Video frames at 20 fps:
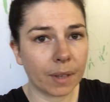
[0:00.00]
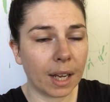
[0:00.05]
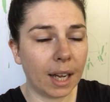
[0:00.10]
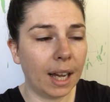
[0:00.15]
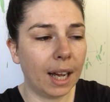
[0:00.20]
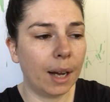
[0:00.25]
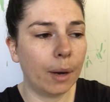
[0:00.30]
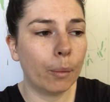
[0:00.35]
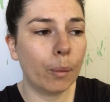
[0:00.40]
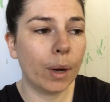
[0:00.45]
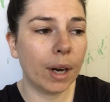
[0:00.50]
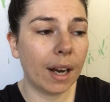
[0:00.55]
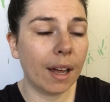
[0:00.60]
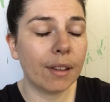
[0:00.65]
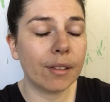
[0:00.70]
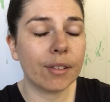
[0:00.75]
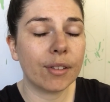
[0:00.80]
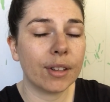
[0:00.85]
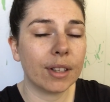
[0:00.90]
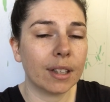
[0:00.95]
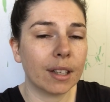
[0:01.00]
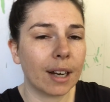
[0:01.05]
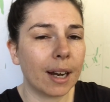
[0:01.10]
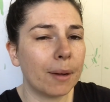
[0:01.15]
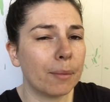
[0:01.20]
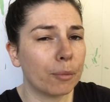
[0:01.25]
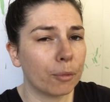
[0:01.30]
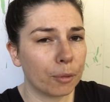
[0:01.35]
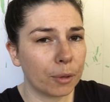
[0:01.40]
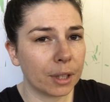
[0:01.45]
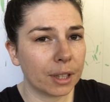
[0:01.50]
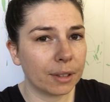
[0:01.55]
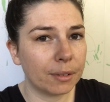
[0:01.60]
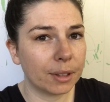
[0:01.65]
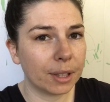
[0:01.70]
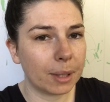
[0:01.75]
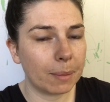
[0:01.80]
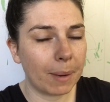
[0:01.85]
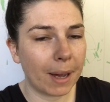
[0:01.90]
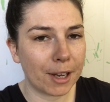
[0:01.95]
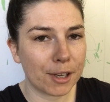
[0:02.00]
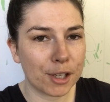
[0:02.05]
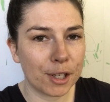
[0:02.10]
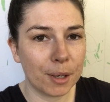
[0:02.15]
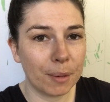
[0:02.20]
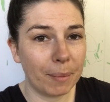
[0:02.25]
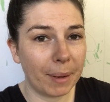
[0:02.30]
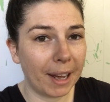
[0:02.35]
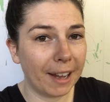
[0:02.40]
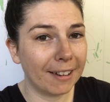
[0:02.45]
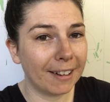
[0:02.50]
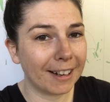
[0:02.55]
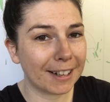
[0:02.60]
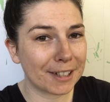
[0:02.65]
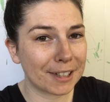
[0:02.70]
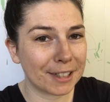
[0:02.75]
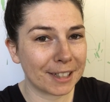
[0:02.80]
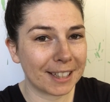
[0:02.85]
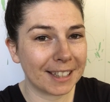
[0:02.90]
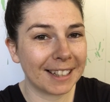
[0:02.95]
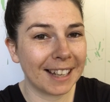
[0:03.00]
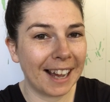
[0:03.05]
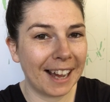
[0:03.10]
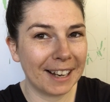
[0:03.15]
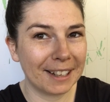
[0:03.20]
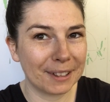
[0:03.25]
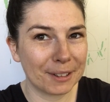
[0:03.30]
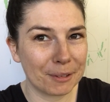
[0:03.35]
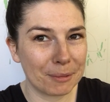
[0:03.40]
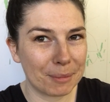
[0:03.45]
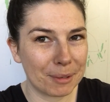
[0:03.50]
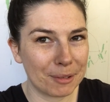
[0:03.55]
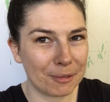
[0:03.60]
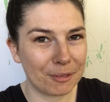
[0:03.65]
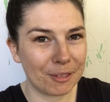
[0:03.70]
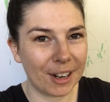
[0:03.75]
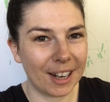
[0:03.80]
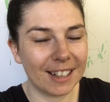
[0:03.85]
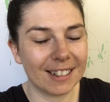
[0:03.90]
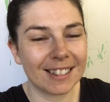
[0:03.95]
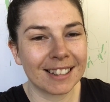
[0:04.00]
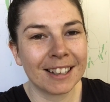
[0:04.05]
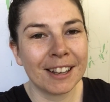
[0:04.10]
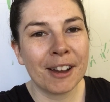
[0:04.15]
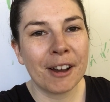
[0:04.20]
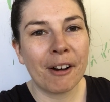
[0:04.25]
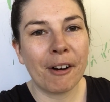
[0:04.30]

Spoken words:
One other thing that I am really, really passionate about, I actually had a little bit of rant